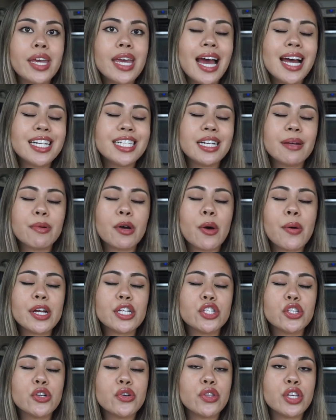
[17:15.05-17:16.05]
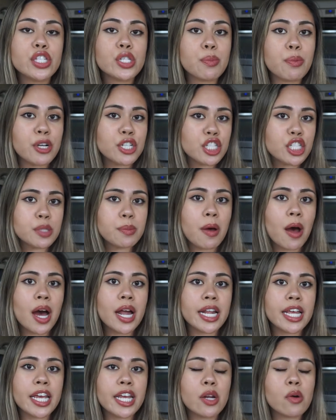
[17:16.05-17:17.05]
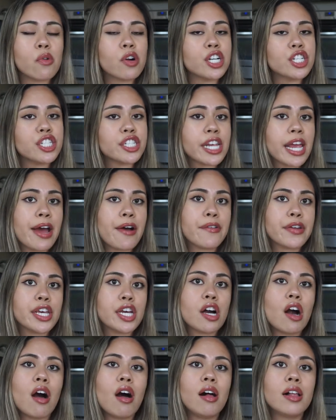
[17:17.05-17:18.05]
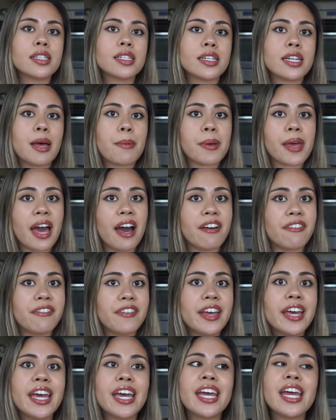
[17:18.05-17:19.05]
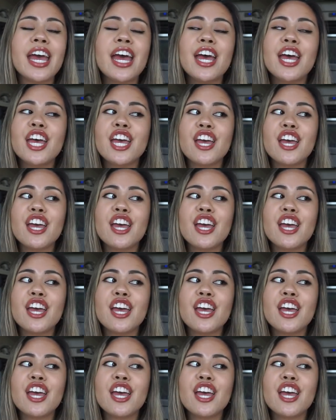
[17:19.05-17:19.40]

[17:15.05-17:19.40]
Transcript: We ended up going to this brunch spot in Orange County called Nep Cafe.